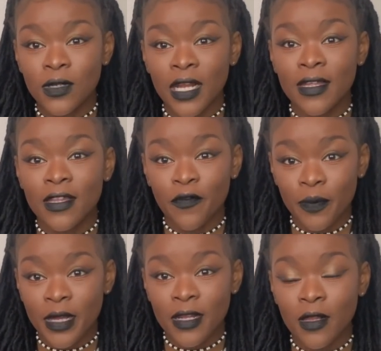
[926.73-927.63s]
like they've
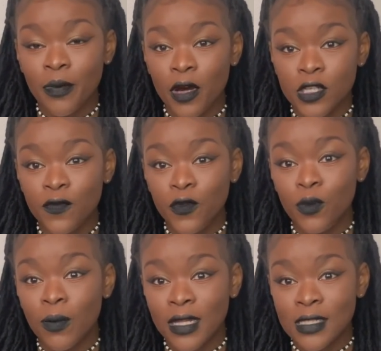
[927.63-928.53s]
been in the past few
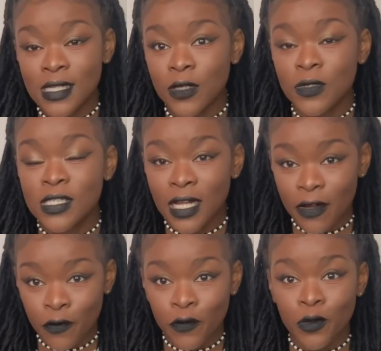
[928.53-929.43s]
months, and we still
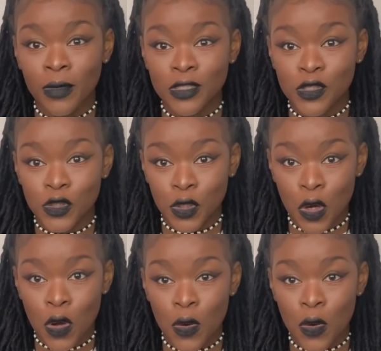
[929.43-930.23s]
have a few months to go